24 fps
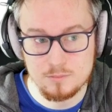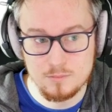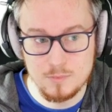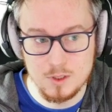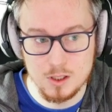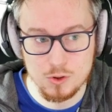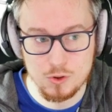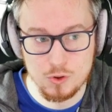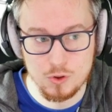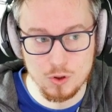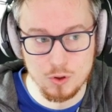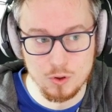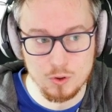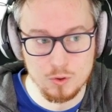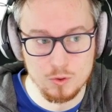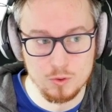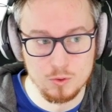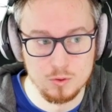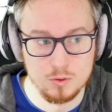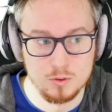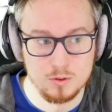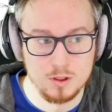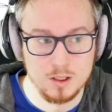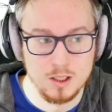So
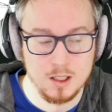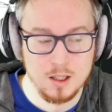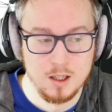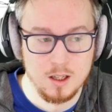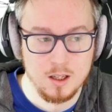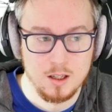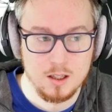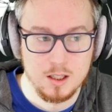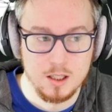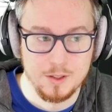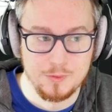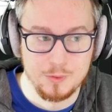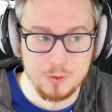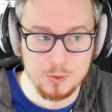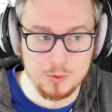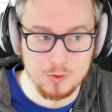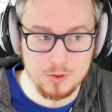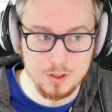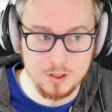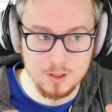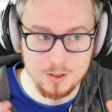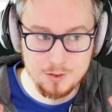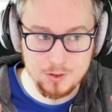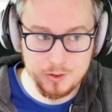if you
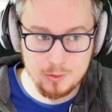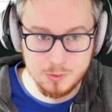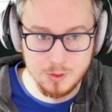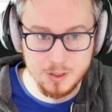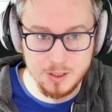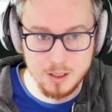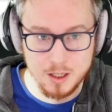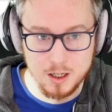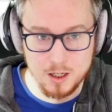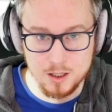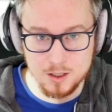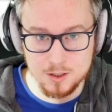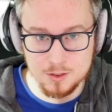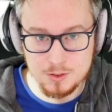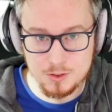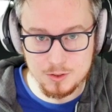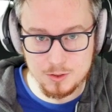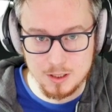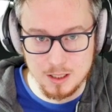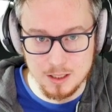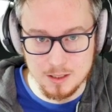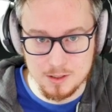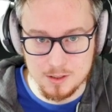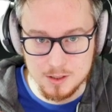see 3 cards, you
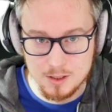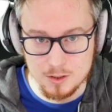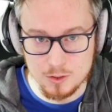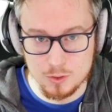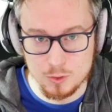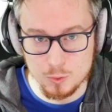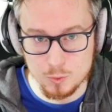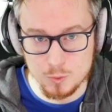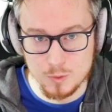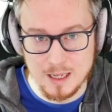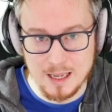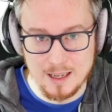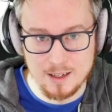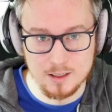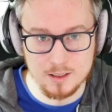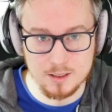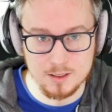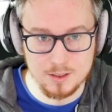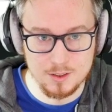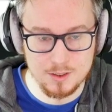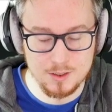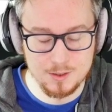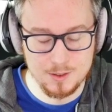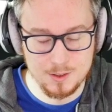can't see 2
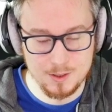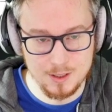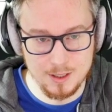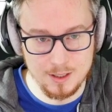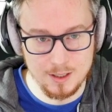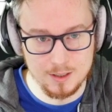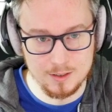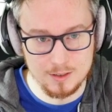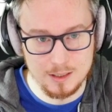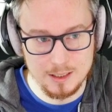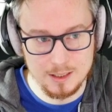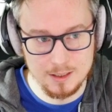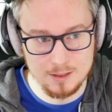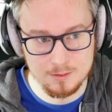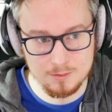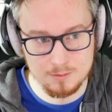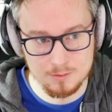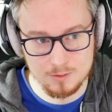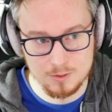catalysts there, right?